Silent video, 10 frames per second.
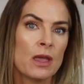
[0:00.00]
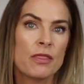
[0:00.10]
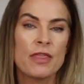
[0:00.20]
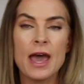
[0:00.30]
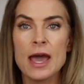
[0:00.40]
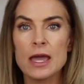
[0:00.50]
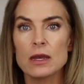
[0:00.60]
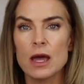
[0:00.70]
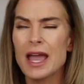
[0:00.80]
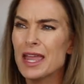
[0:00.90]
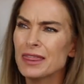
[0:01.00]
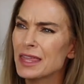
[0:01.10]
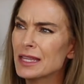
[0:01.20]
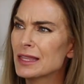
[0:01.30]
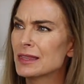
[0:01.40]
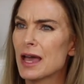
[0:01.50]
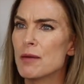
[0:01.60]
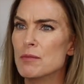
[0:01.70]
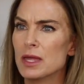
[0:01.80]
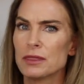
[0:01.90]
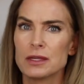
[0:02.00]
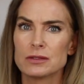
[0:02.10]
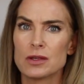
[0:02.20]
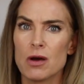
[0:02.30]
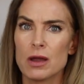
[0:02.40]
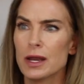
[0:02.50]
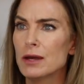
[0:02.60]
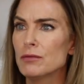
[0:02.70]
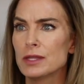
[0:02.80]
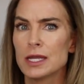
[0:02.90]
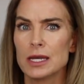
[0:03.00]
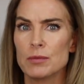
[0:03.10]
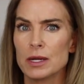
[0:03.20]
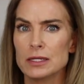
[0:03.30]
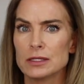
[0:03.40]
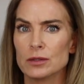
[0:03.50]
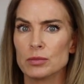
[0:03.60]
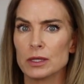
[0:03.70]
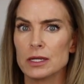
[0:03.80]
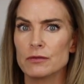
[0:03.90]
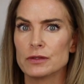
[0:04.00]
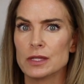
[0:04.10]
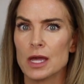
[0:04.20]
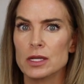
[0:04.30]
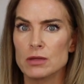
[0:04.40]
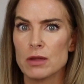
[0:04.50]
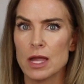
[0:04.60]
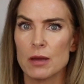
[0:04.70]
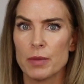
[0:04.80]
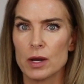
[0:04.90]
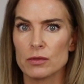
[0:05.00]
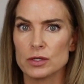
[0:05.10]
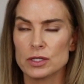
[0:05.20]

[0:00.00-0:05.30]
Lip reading: that, I think that myth is gone. I don't think anybody still believes that you can't pair the